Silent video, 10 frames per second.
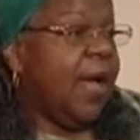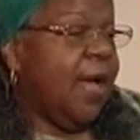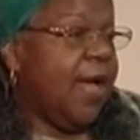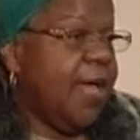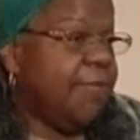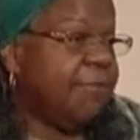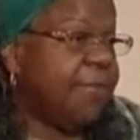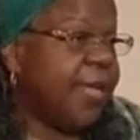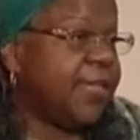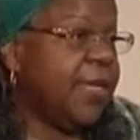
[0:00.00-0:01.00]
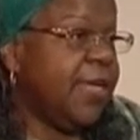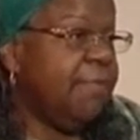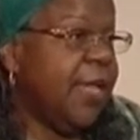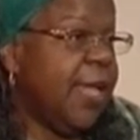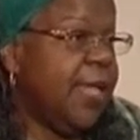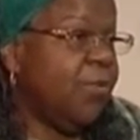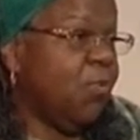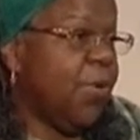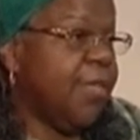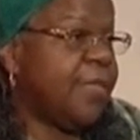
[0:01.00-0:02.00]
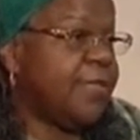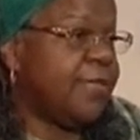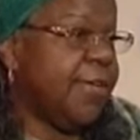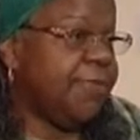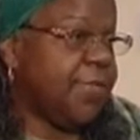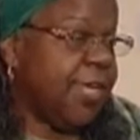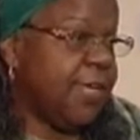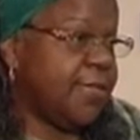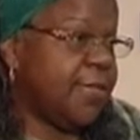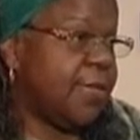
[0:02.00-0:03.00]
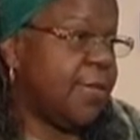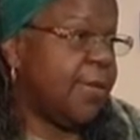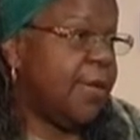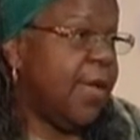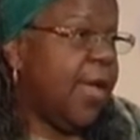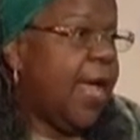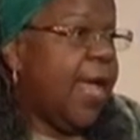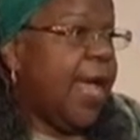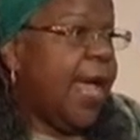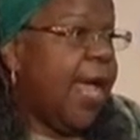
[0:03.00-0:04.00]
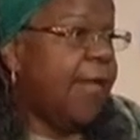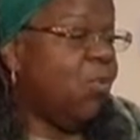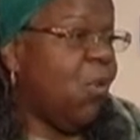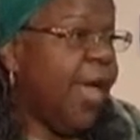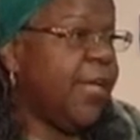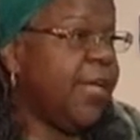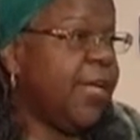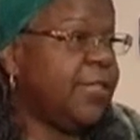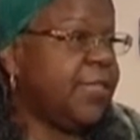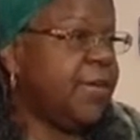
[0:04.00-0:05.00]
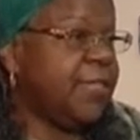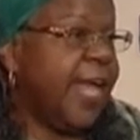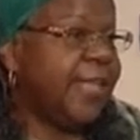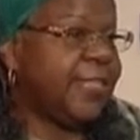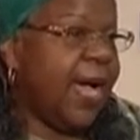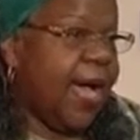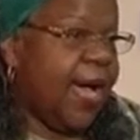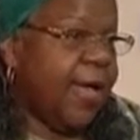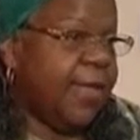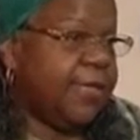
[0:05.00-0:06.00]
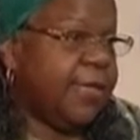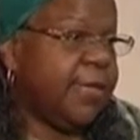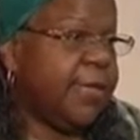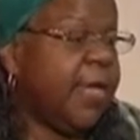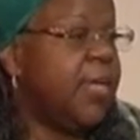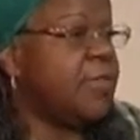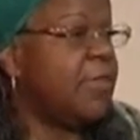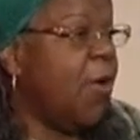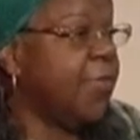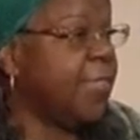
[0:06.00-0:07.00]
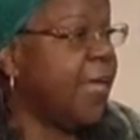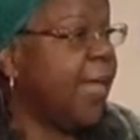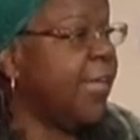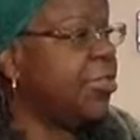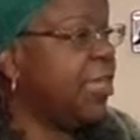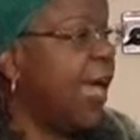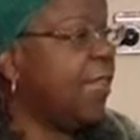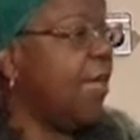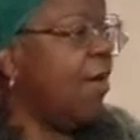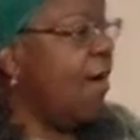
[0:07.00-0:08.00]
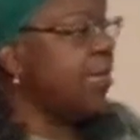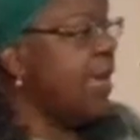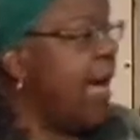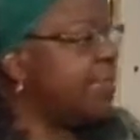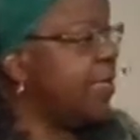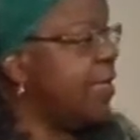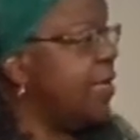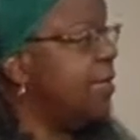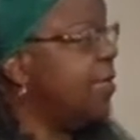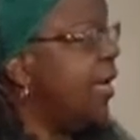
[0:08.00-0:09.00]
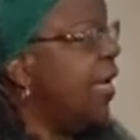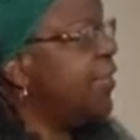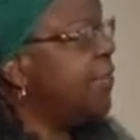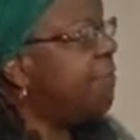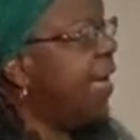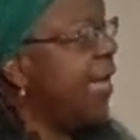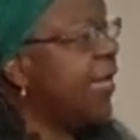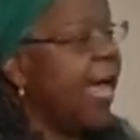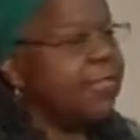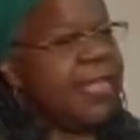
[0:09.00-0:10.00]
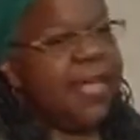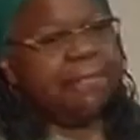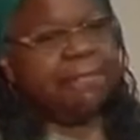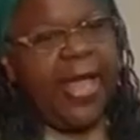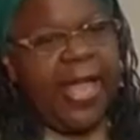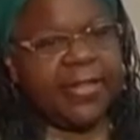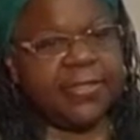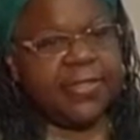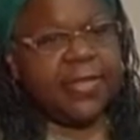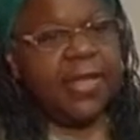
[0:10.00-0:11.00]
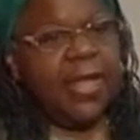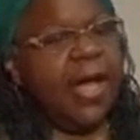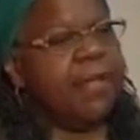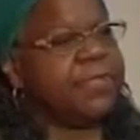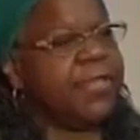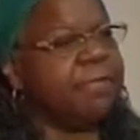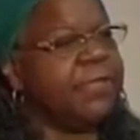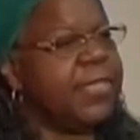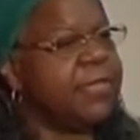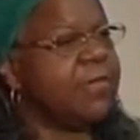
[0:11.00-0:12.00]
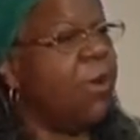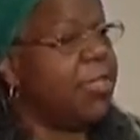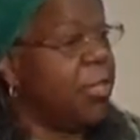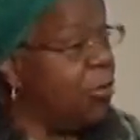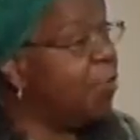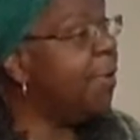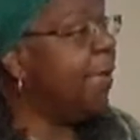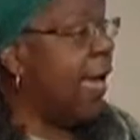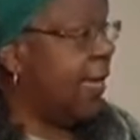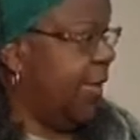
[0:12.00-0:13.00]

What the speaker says: infecting men with syphilis, and waiting until they died so that they could check the autopsies to find out the effect of syphilis on the human body.